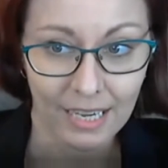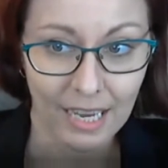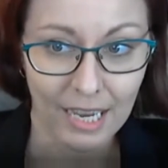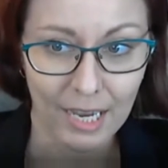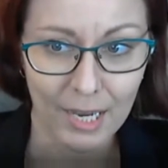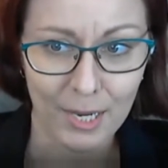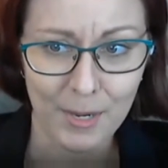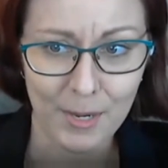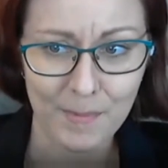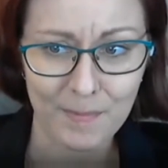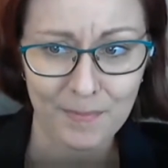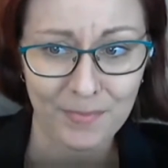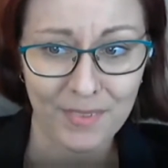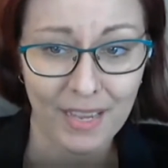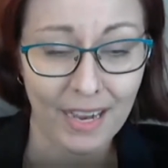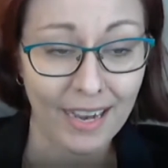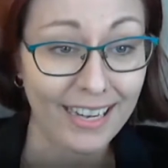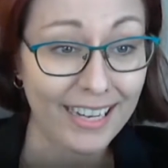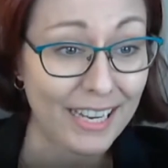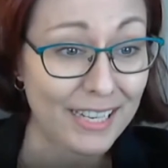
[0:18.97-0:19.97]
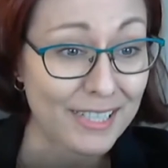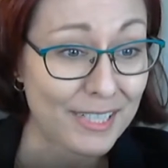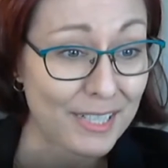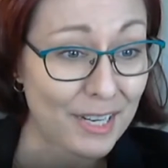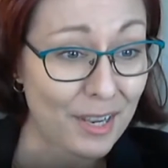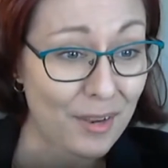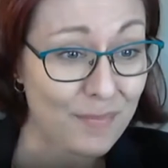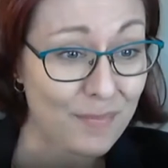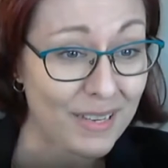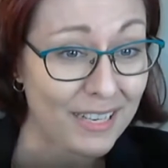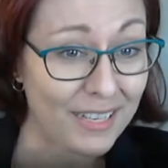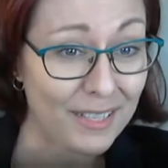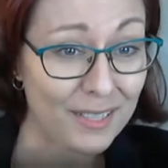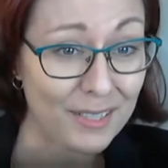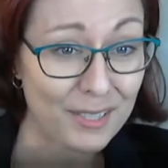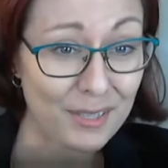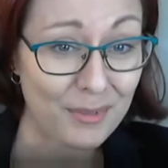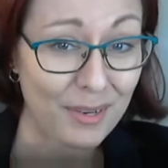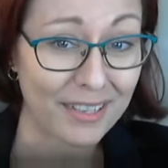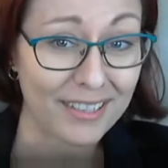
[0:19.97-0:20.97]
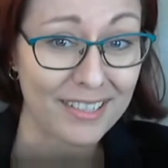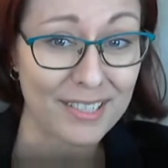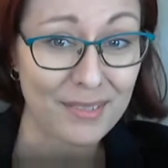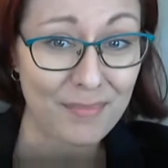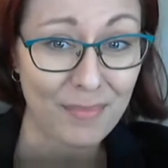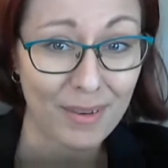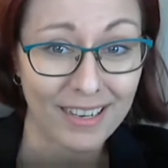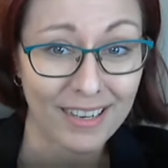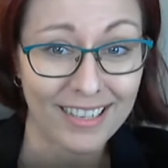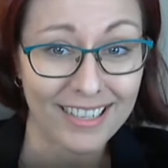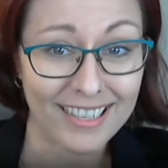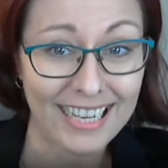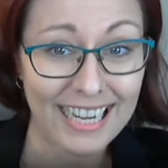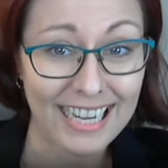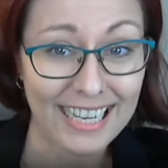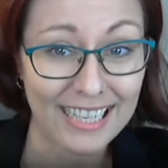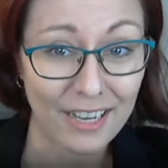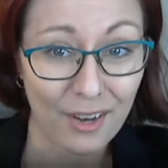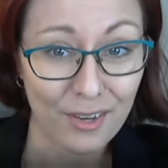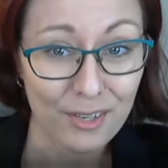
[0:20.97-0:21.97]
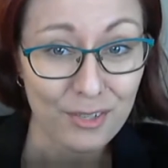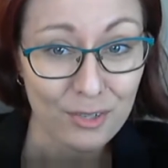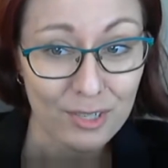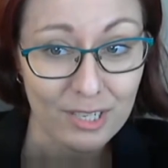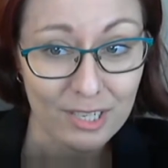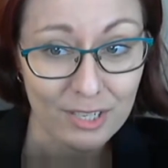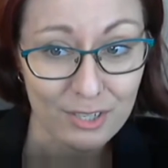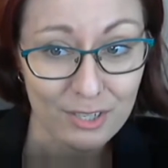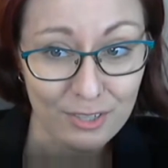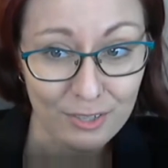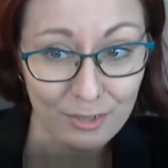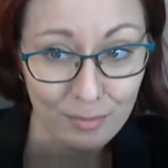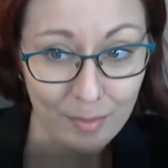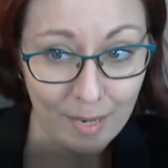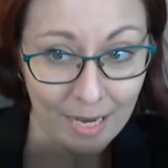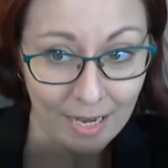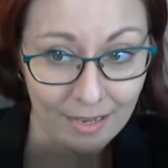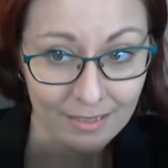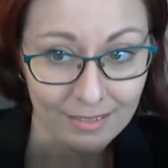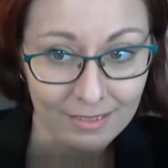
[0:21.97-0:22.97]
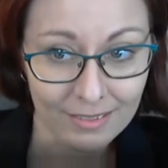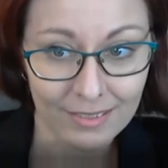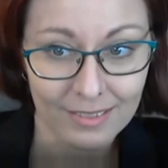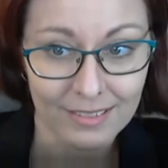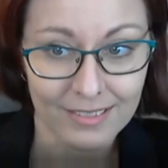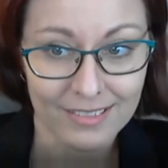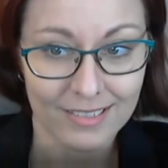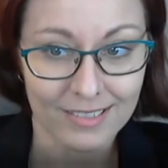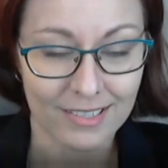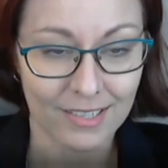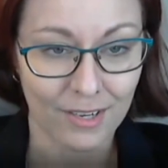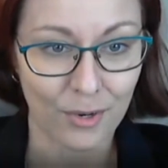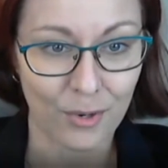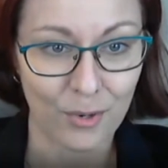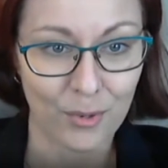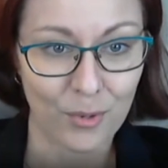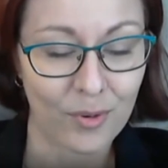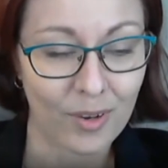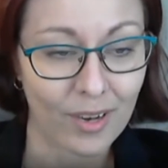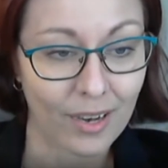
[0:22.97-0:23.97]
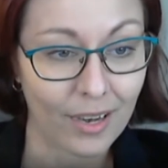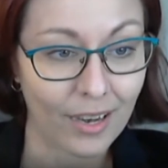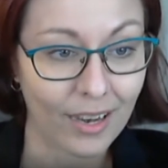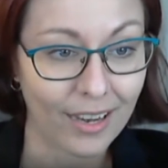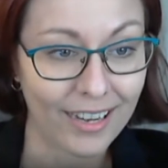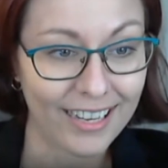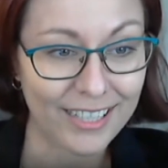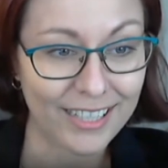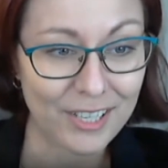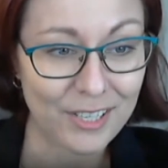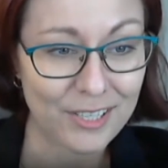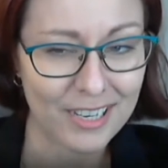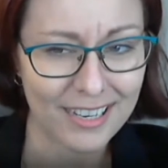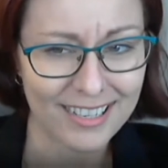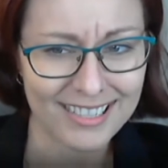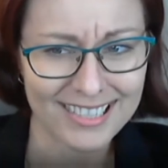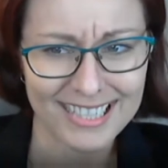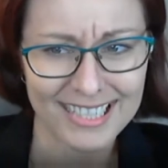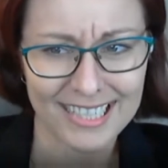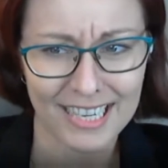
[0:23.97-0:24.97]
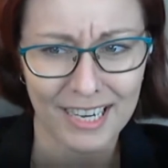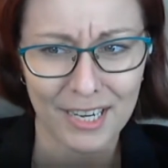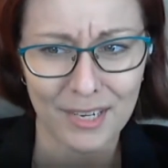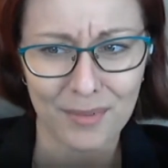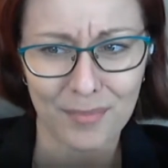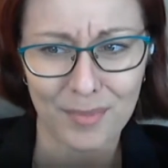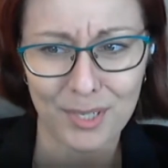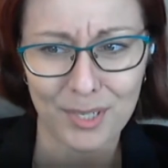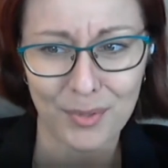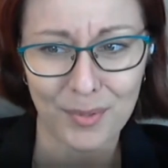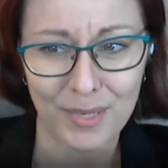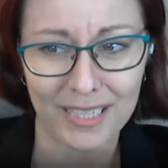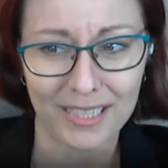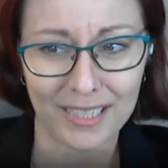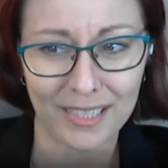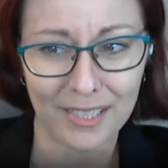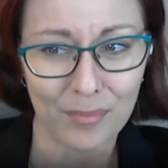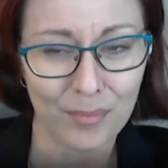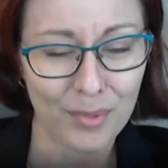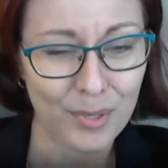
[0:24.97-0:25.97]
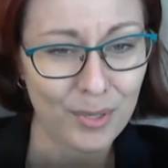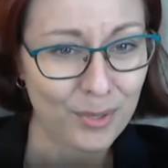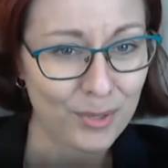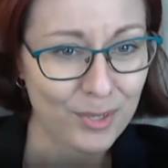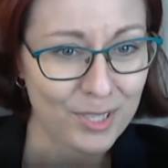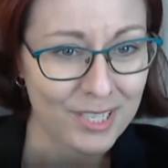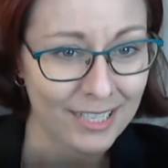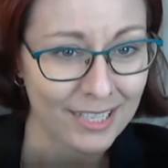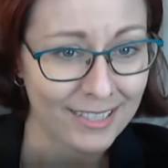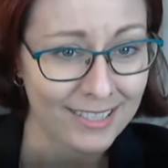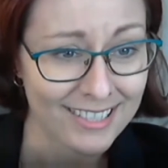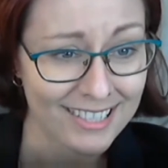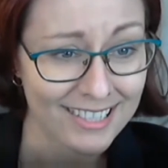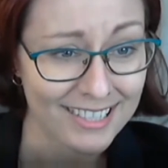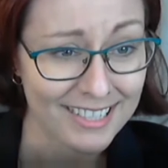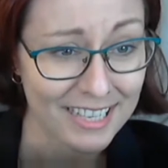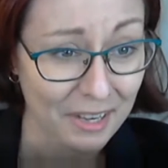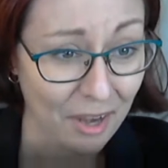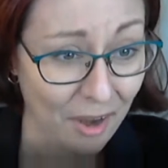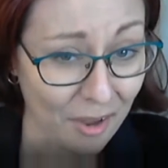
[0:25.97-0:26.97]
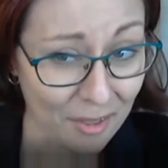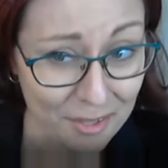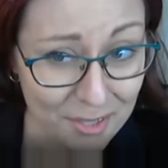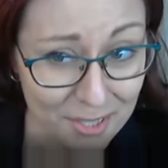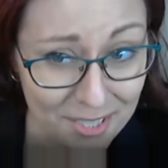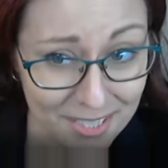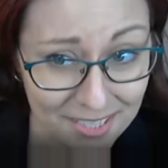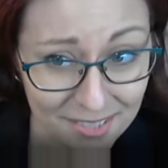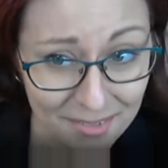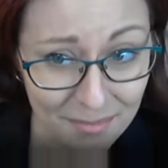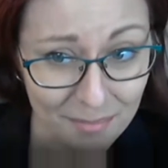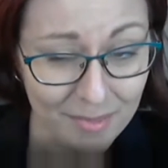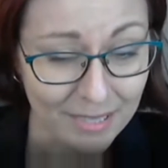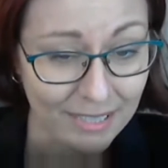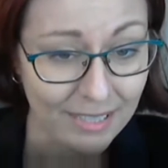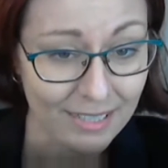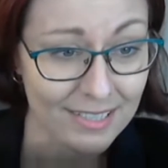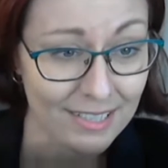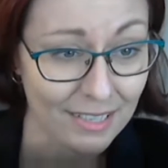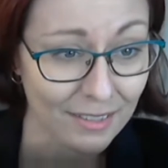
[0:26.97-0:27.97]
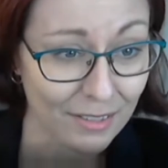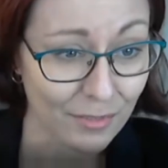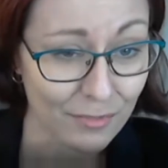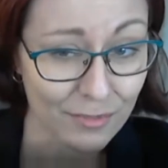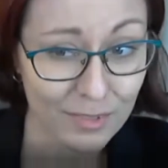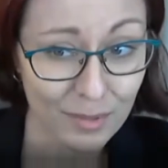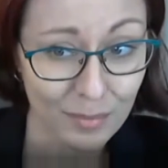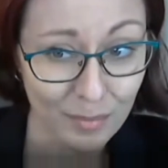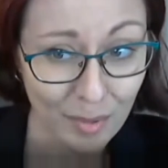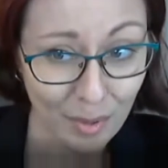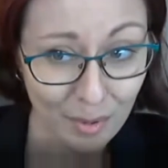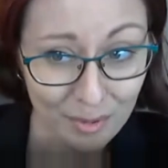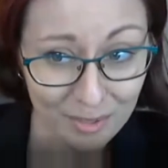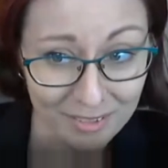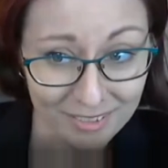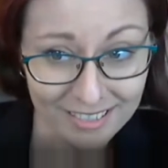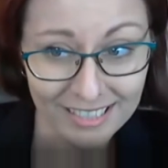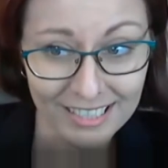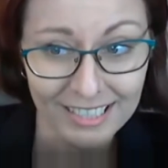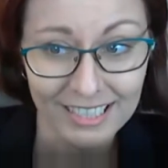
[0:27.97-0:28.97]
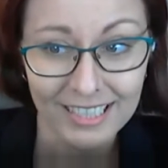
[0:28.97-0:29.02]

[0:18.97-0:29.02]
I ended up in UX by a non-traditional path. So I could not decide between computer science and psychology because I love them both.